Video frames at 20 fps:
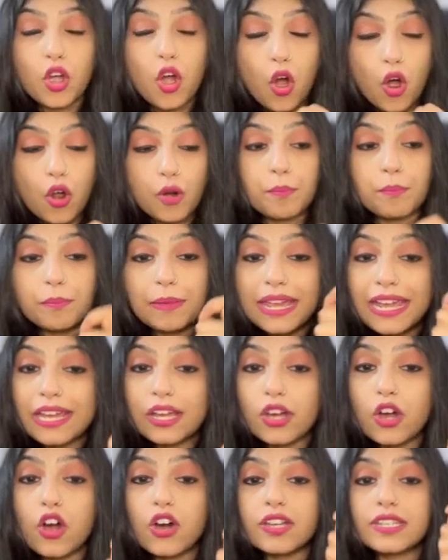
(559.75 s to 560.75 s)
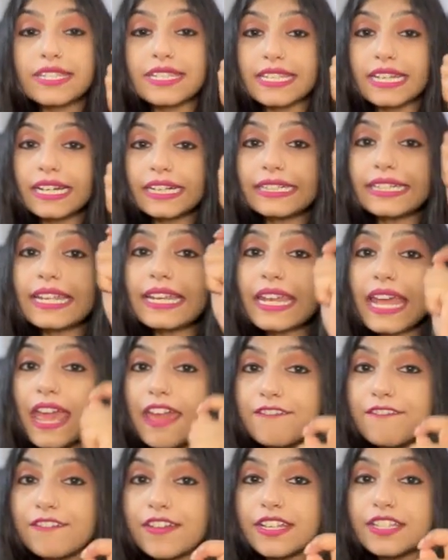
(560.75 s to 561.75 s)
or may cause certain
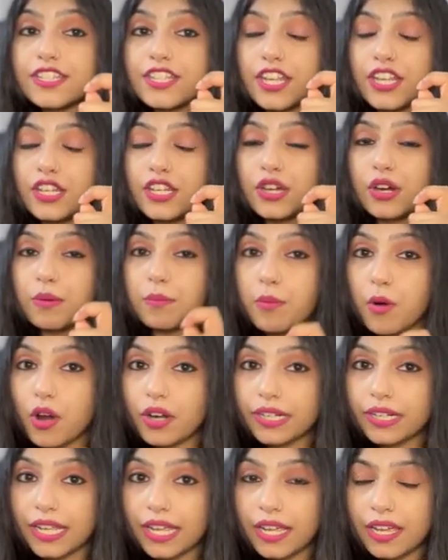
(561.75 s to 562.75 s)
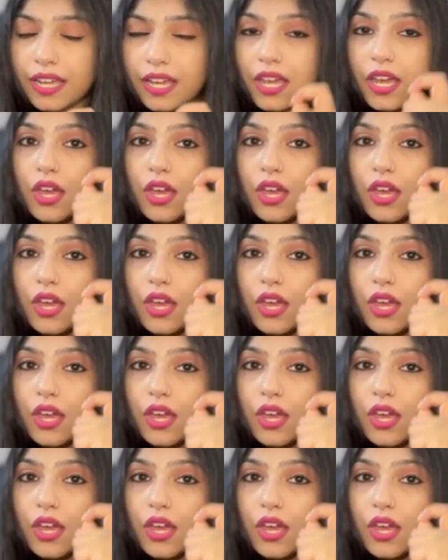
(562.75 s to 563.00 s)
effects in your body